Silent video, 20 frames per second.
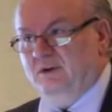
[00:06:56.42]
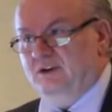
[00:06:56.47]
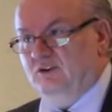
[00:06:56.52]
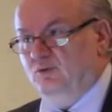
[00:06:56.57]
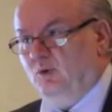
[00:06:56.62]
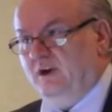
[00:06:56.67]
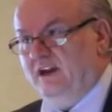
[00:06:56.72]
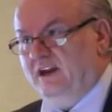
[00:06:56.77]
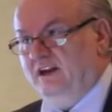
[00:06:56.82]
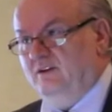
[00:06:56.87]

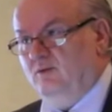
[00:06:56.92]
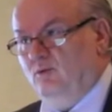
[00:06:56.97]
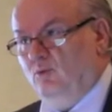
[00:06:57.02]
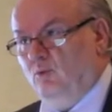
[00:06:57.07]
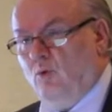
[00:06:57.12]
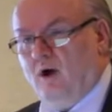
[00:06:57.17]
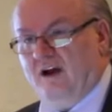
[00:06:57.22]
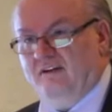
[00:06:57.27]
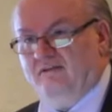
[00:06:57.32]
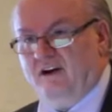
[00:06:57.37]
between
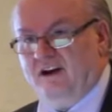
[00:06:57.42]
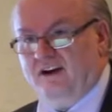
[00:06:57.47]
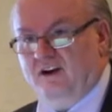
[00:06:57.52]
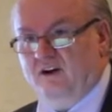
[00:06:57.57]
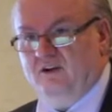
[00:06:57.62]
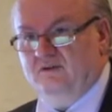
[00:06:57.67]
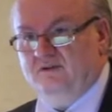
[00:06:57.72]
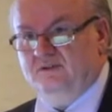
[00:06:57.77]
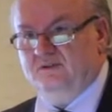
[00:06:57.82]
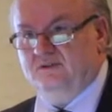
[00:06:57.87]
Wi-Fi
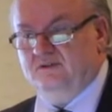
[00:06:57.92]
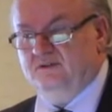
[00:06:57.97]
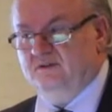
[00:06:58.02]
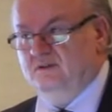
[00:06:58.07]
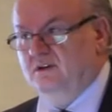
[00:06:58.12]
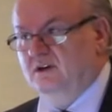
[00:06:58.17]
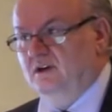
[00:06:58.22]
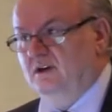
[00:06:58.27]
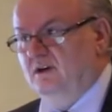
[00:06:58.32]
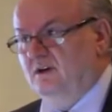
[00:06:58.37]
nodes,
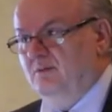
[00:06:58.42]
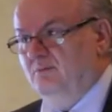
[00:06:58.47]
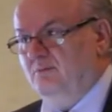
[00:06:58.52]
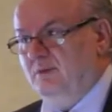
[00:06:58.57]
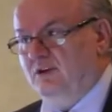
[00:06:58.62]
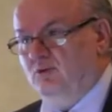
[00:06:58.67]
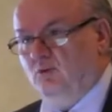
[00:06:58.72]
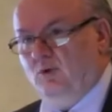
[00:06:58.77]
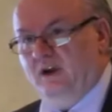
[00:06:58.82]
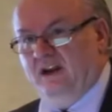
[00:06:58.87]

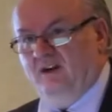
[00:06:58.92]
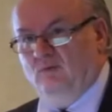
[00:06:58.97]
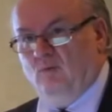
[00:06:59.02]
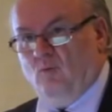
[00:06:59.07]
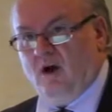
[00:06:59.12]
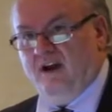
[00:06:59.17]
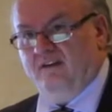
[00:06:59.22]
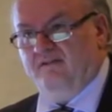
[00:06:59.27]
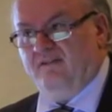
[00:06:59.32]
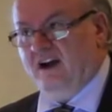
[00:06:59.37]

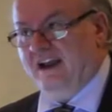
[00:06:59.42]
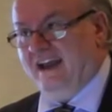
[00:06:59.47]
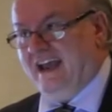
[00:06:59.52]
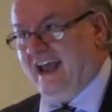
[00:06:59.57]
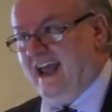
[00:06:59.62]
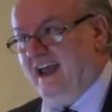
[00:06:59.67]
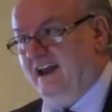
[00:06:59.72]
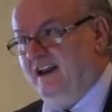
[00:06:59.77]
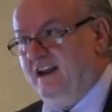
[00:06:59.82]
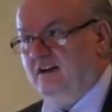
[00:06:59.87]
between Wi-Fi
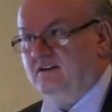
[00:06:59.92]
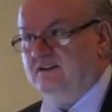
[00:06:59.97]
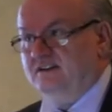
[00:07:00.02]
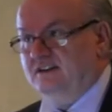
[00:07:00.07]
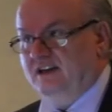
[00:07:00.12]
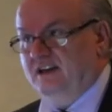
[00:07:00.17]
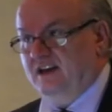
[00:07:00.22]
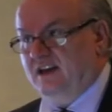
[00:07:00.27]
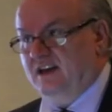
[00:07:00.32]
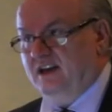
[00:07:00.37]
and
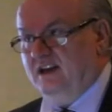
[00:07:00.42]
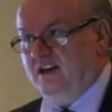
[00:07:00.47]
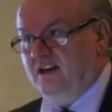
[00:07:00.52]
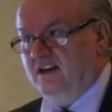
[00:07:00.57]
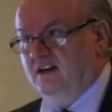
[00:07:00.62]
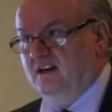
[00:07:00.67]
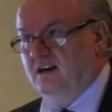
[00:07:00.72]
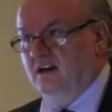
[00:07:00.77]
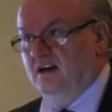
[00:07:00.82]
LTE,